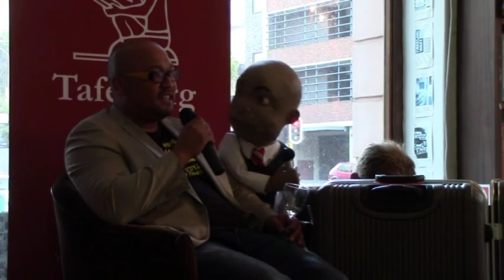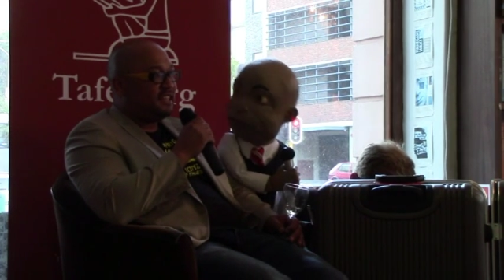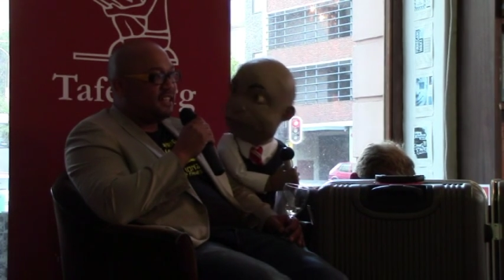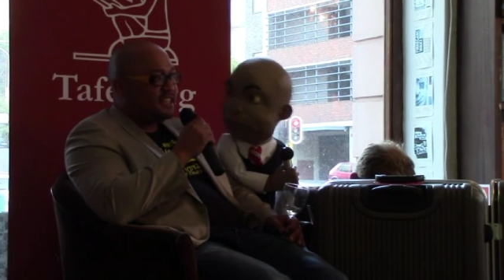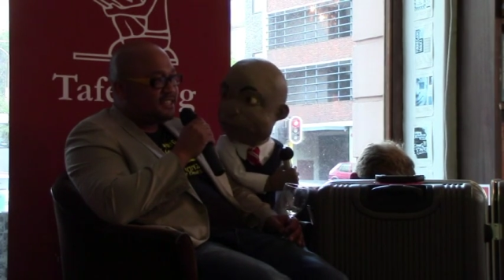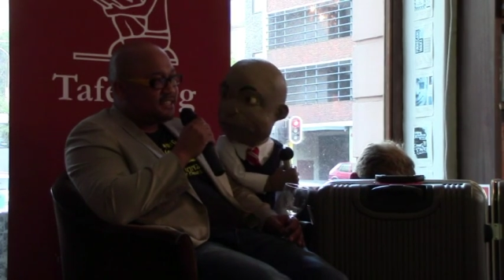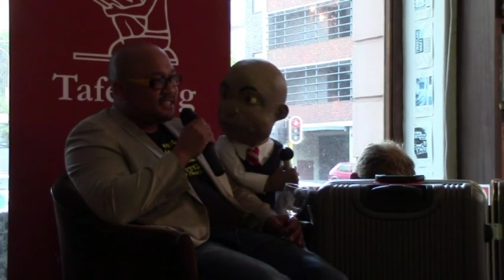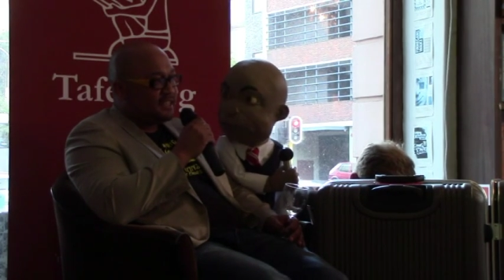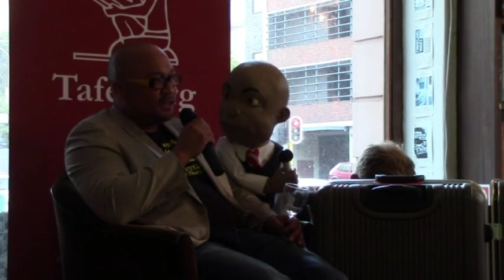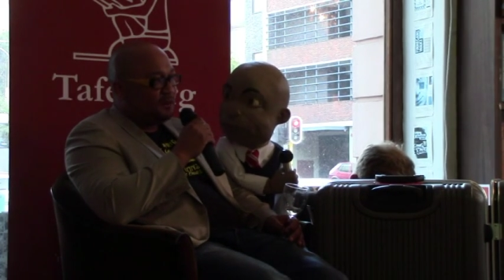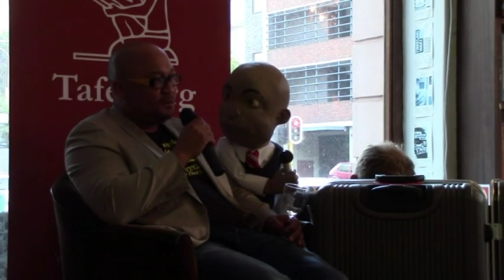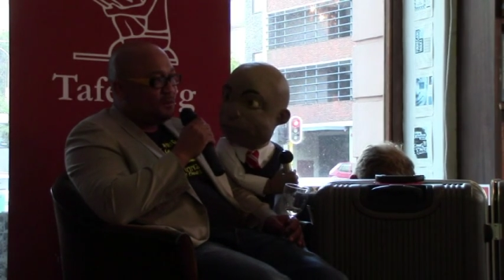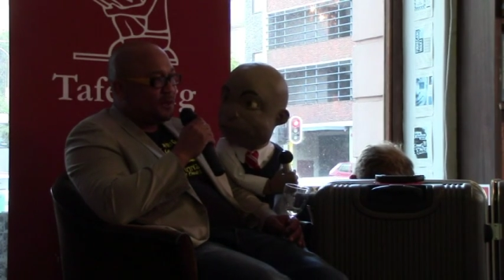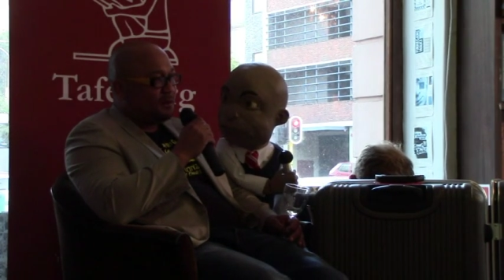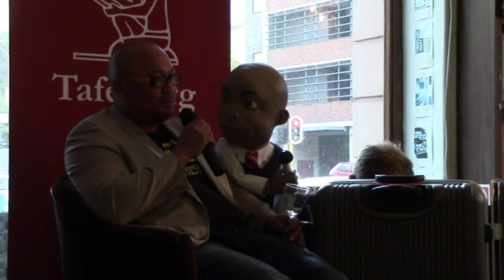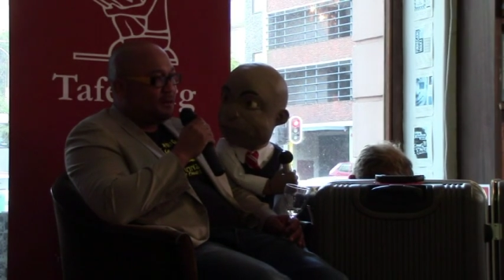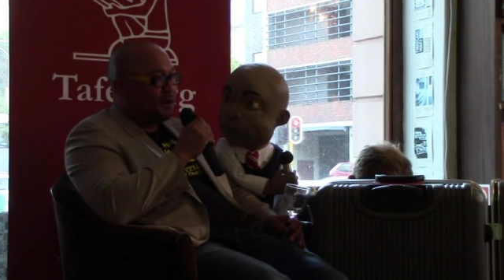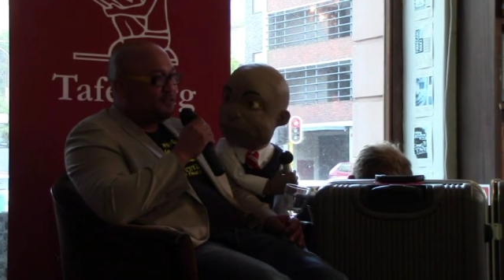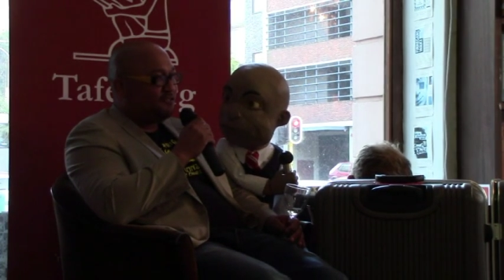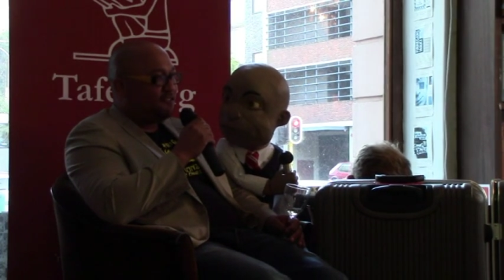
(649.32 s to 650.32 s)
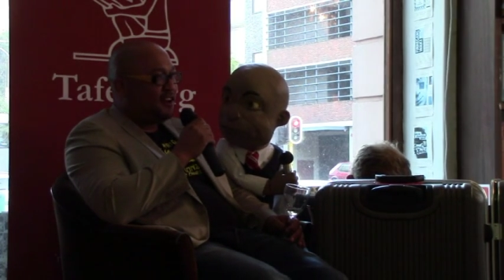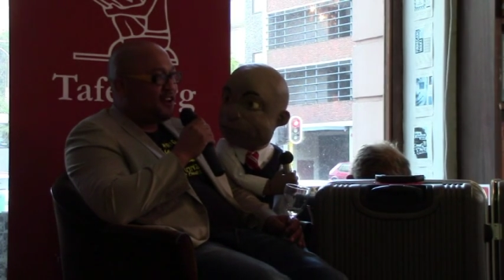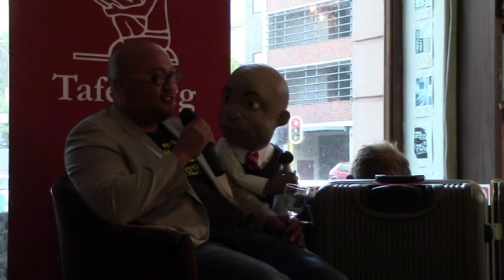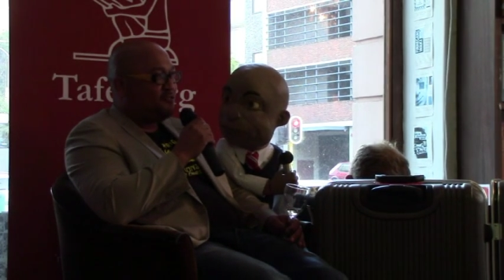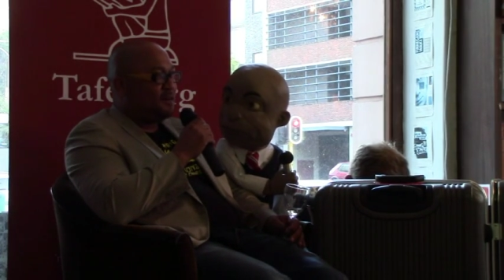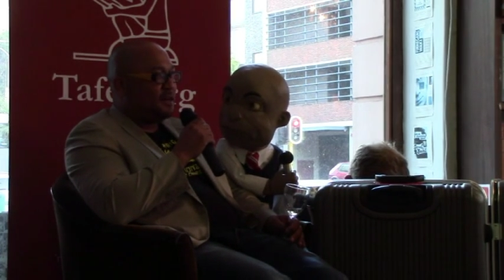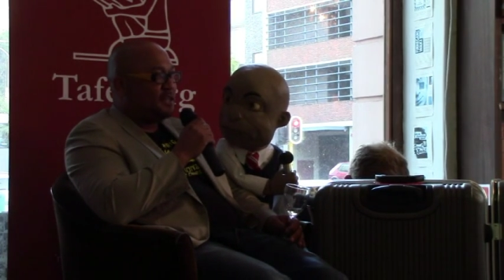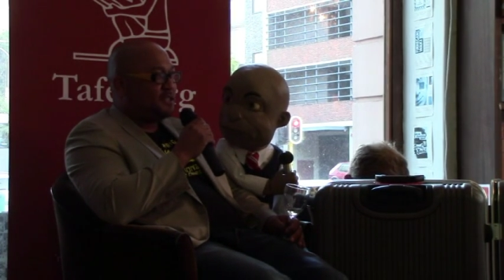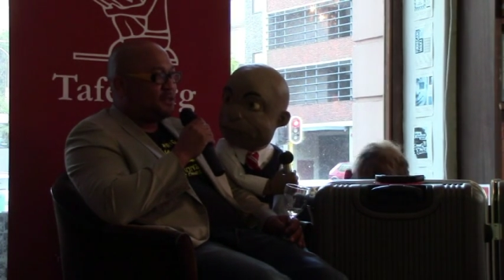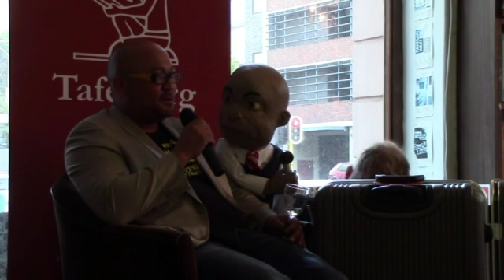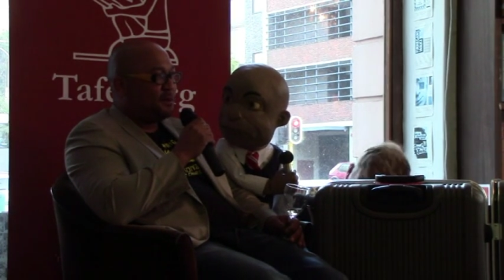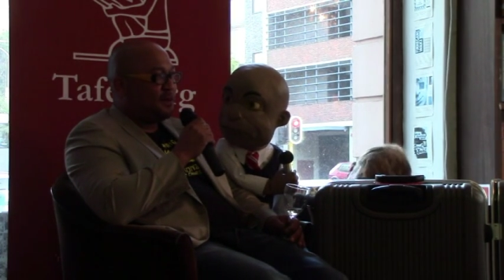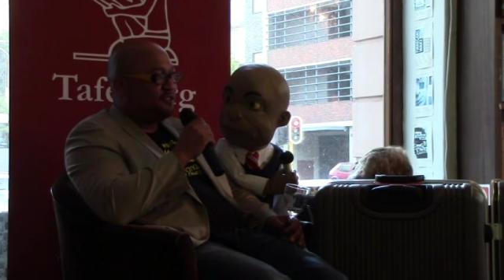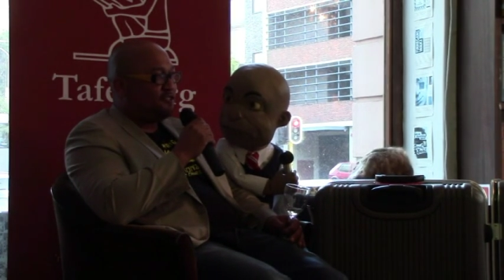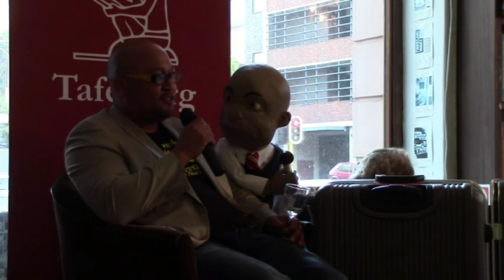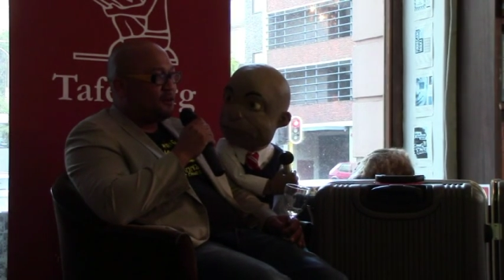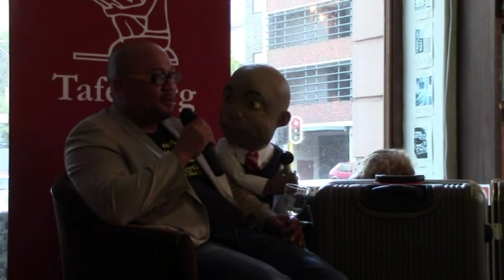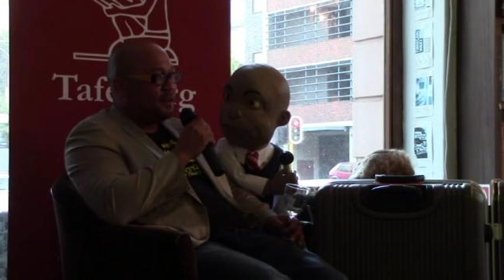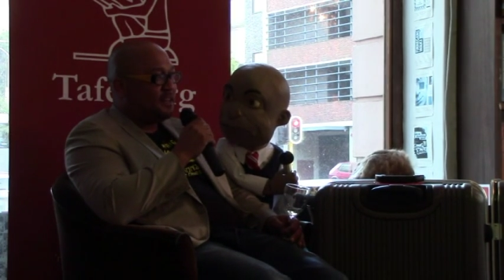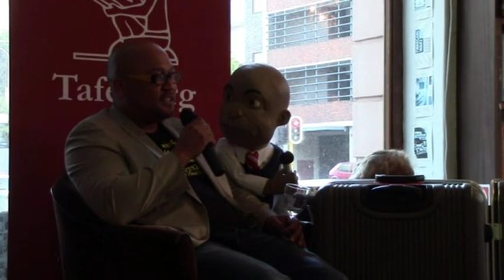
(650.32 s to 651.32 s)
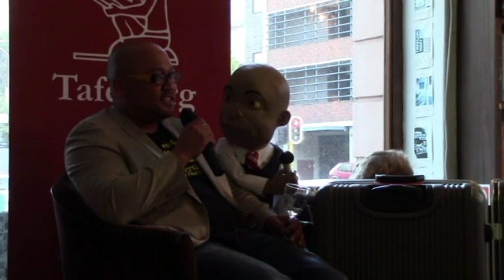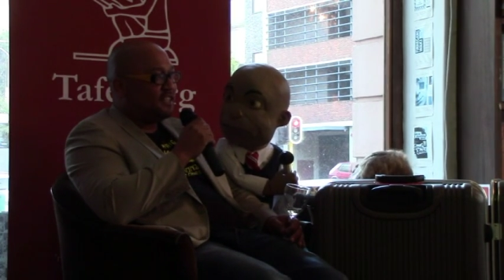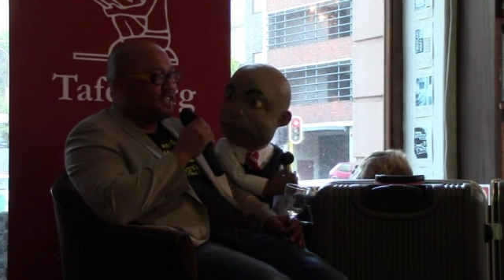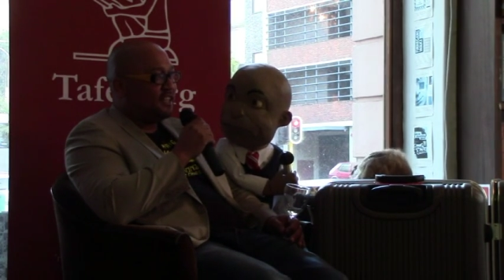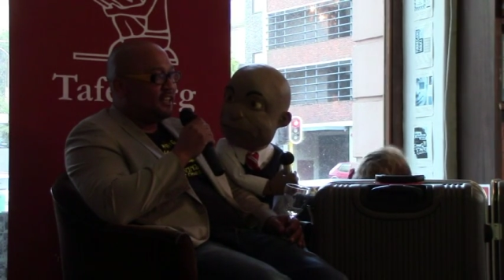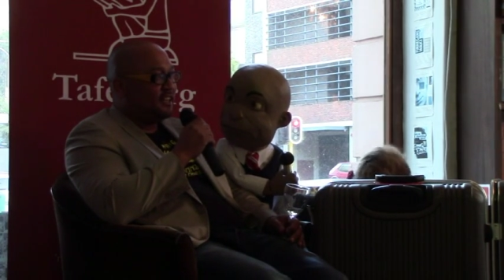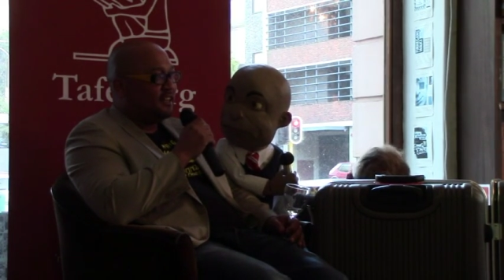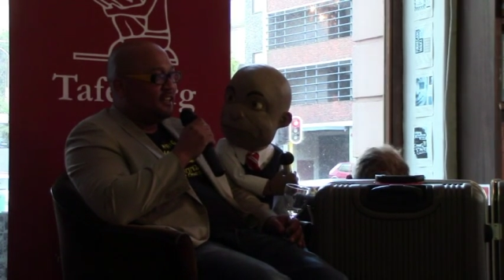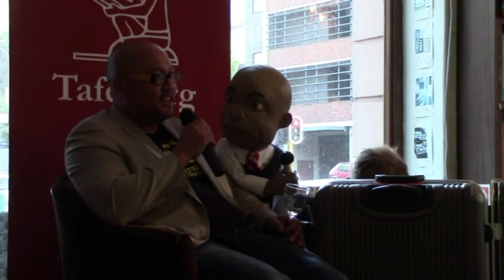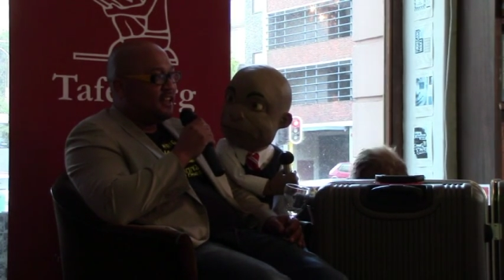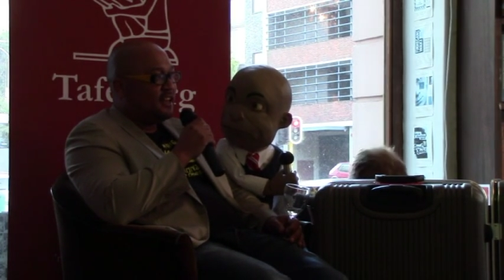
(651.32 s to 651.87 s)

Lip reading: listen, we're about 5 minutes away from hitting